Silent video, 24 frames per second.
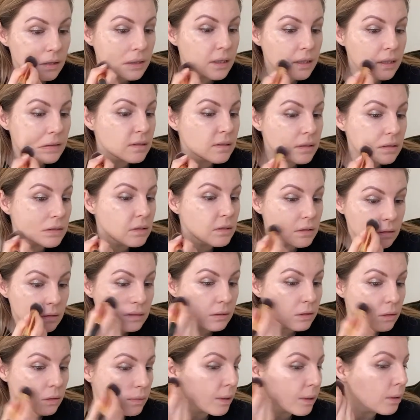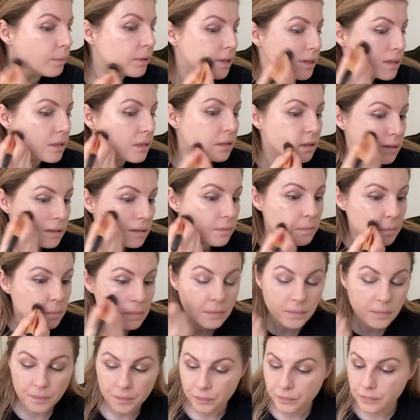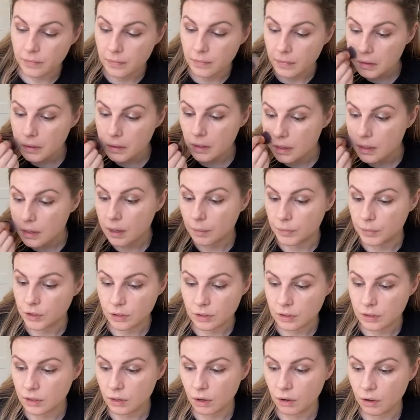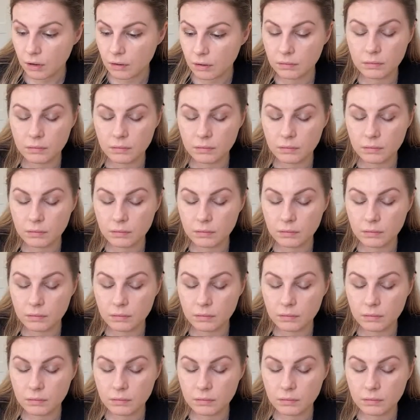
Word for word: that does not look well blended. Just not